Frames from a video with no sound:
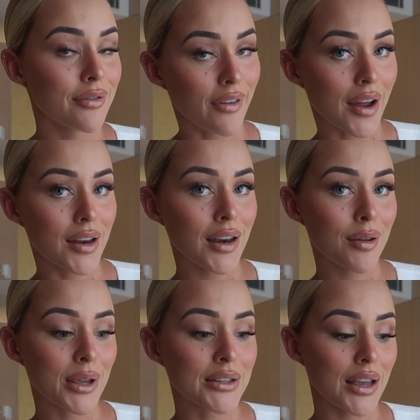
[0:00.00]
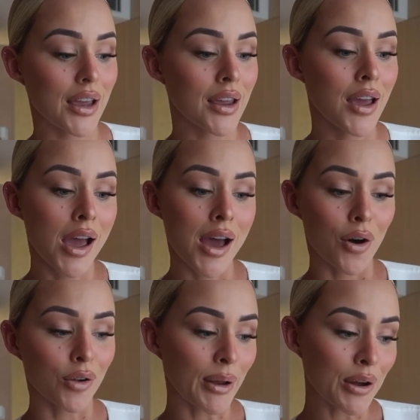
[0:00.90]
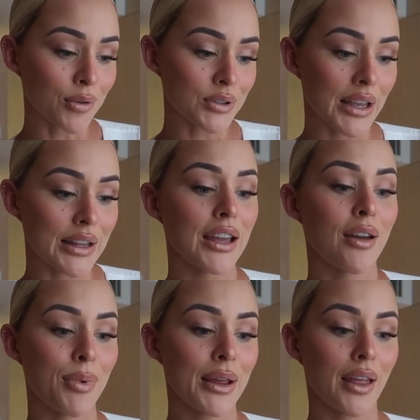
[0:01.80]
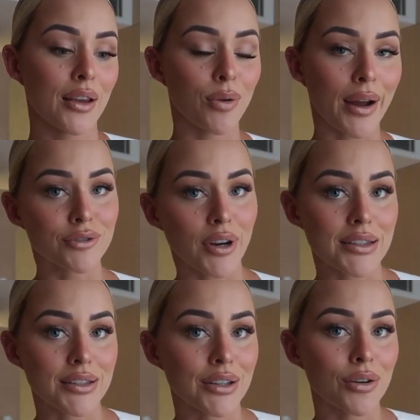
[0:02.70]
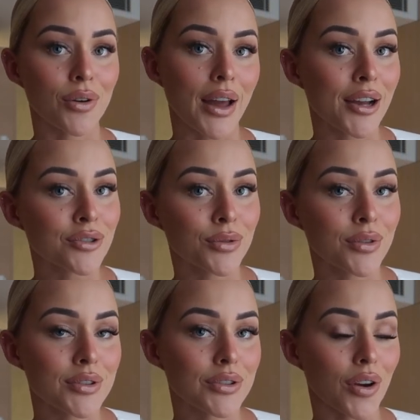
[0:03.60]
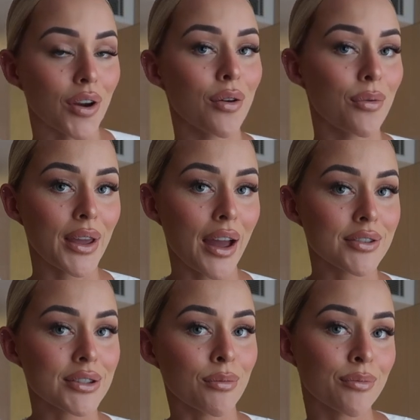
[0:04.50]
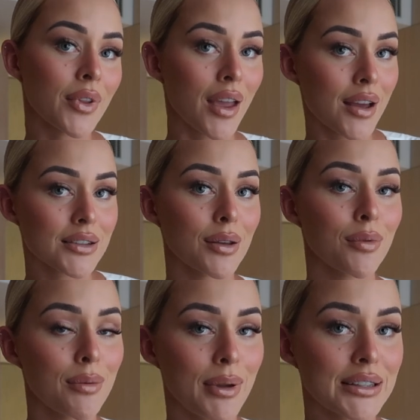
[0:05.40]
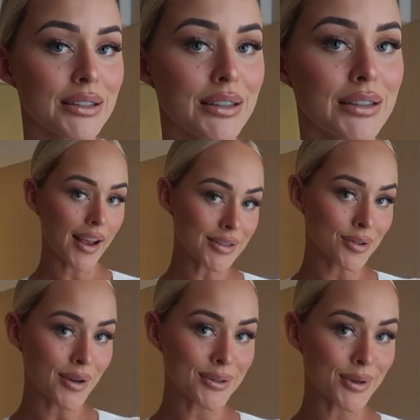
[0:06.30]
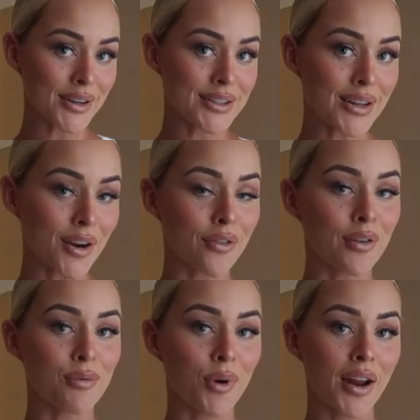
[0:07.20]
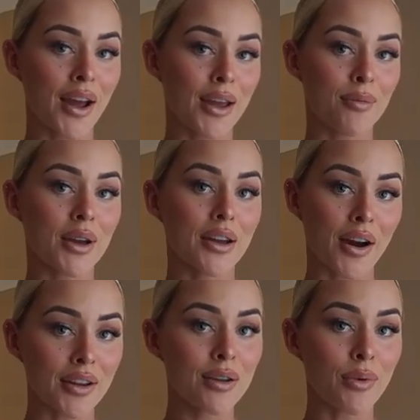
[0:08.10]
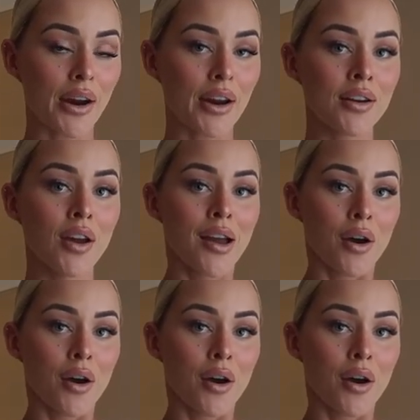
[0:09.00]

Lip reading: fun because all of my hauls lately have been like quite dressy or casual. So we have some summery pieces. As always, we're gonna start off with what I am currently wearing.